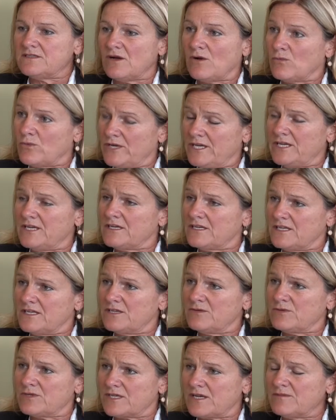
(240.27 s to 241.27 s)
a week,
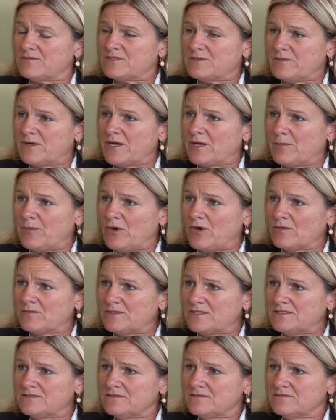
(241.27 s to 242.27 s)
he would come to my
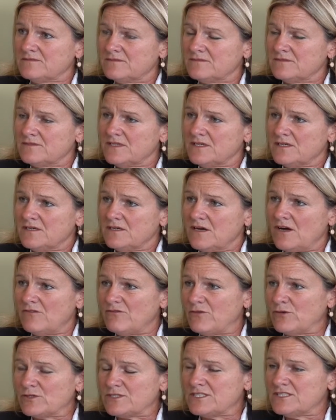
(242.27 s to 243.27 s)
apartment on
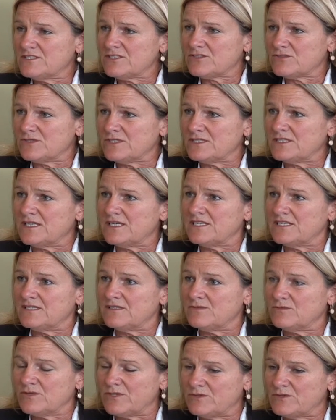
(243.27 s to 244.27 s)
14th Street,
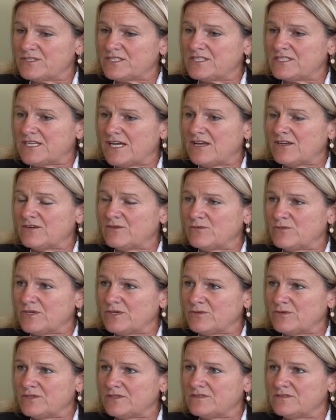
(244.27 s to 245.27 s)
and we would sit down and
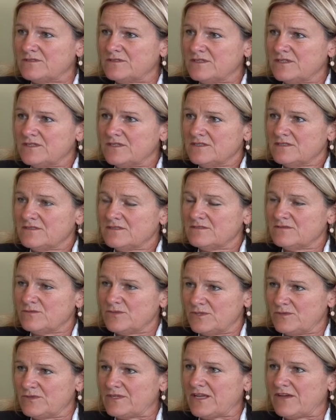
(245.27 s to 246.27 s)

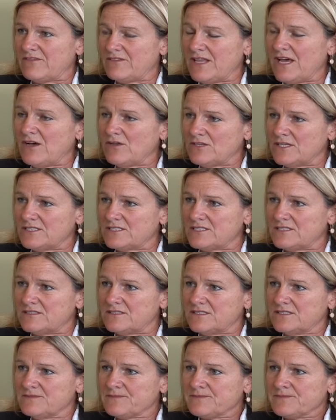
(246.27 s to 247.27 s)
we would have loud
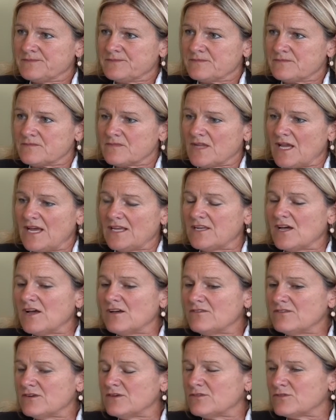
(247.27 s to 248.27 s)
lessons. And I
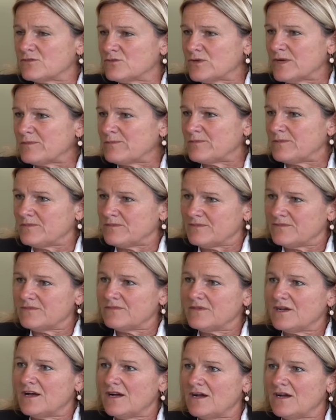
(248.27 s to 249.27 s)
have Can you speak it?
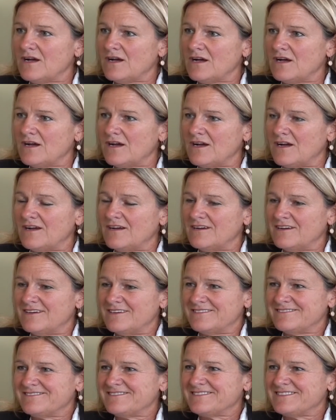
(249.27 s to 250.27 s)
Can you
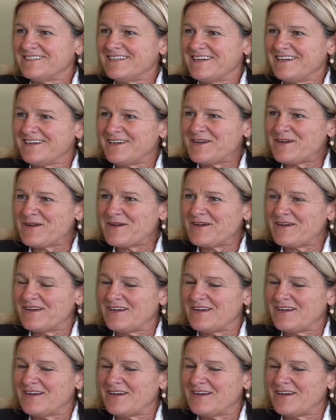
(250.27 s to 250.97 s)
give us an example?